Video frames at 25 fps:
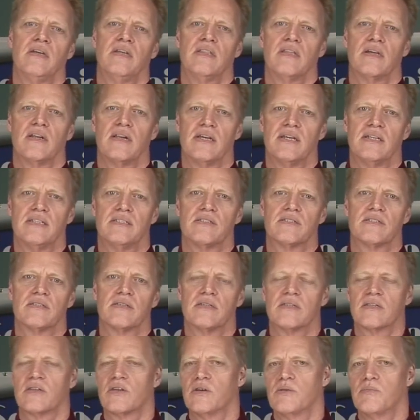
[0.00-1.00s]
The lens
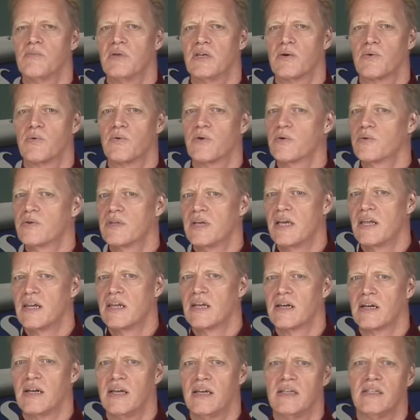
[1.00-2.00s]
could be a
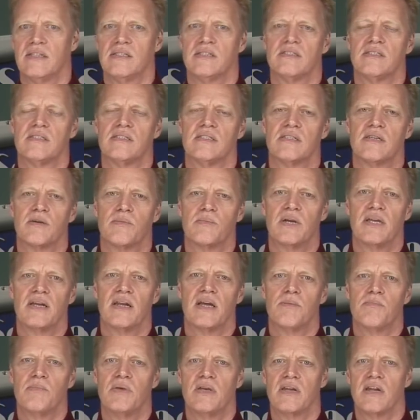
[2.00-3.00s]
rotating lens. There may
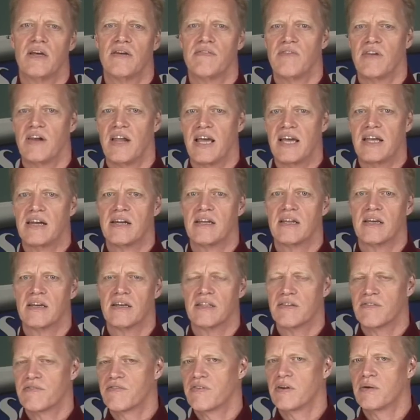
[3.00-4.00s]
not be enough landing
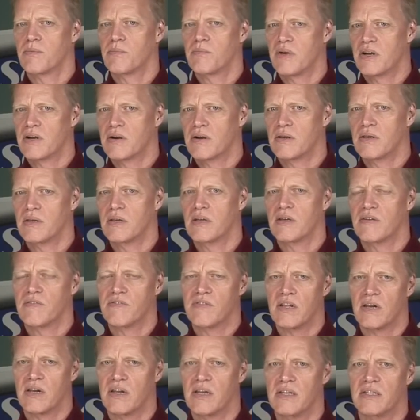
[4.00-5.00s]
on the front barrel of
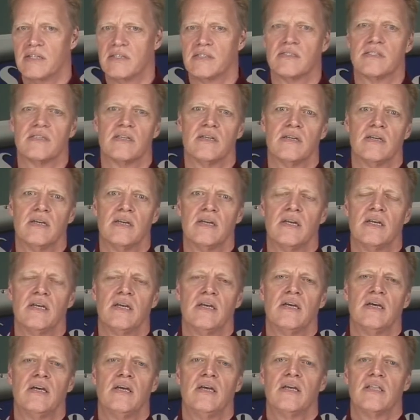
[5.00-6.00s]
the lens.
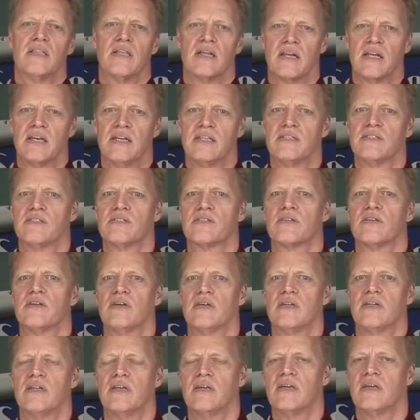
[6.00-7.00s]
The lens
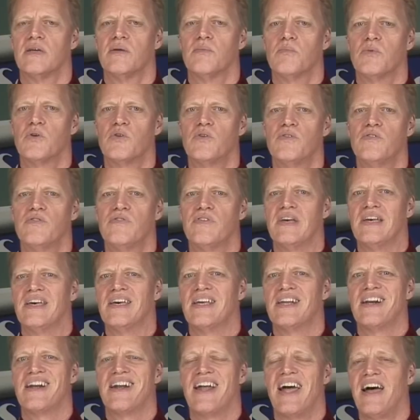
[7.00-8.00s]
could move
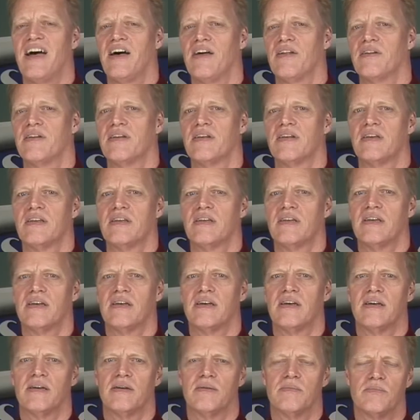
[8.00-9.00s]
in and out.
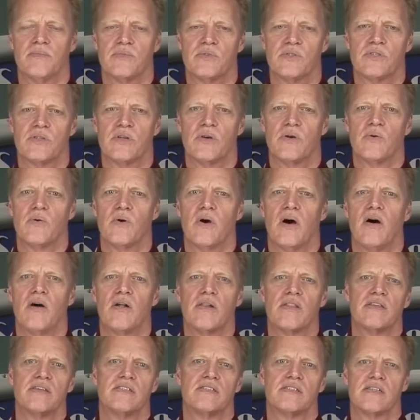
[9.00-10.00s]
So
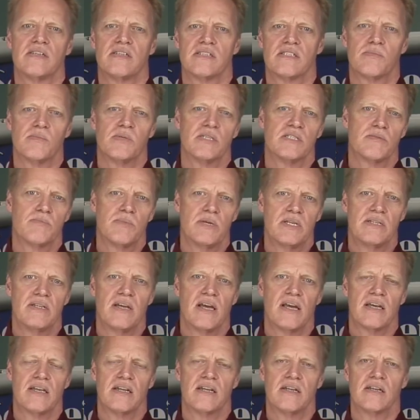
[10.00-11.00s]
all these things must be
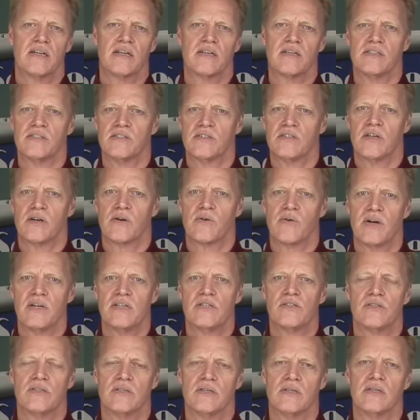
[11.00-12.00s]
taken into
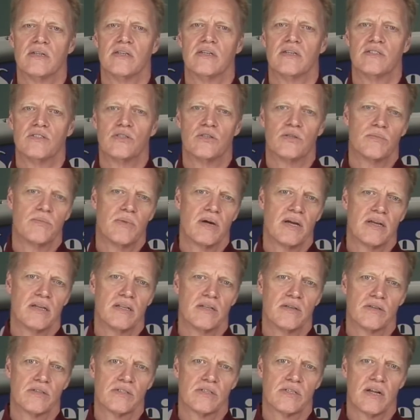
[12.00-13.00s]
consideration as you're making
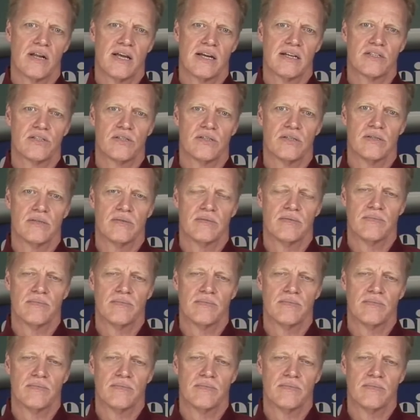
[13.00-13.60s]
your selection.